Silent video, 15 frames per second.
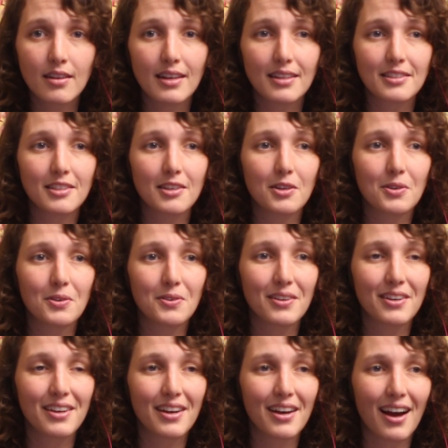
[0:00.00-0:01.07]
And
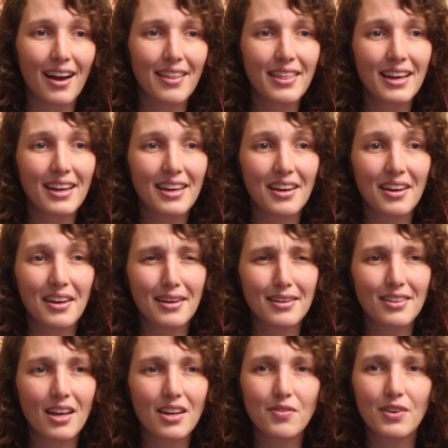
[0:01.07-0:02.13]
so I think in a
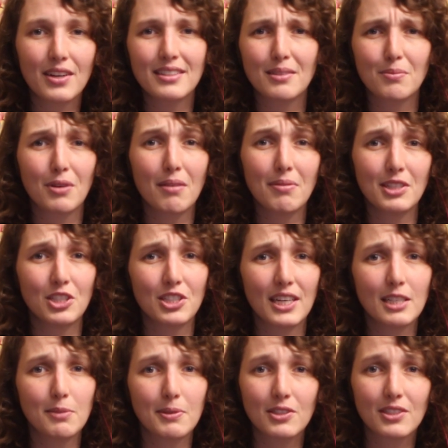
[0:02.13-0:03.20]
lot of ways, and probably in
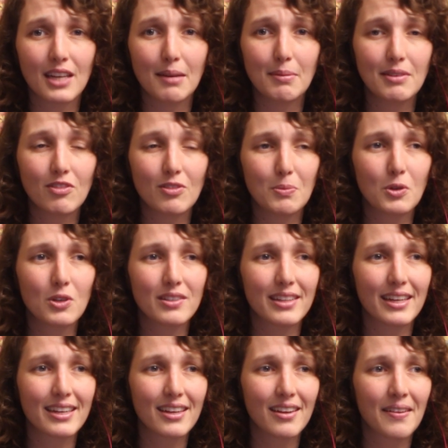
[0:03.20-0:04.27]
Shakespeare's time even more,
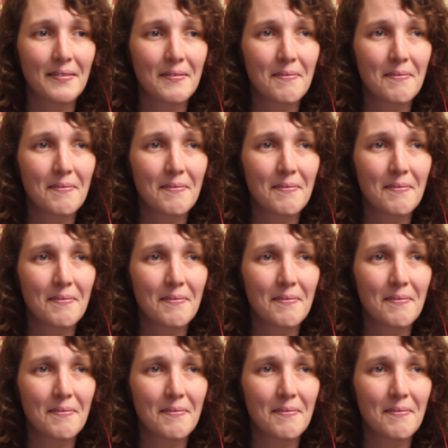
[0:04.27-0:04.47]
like,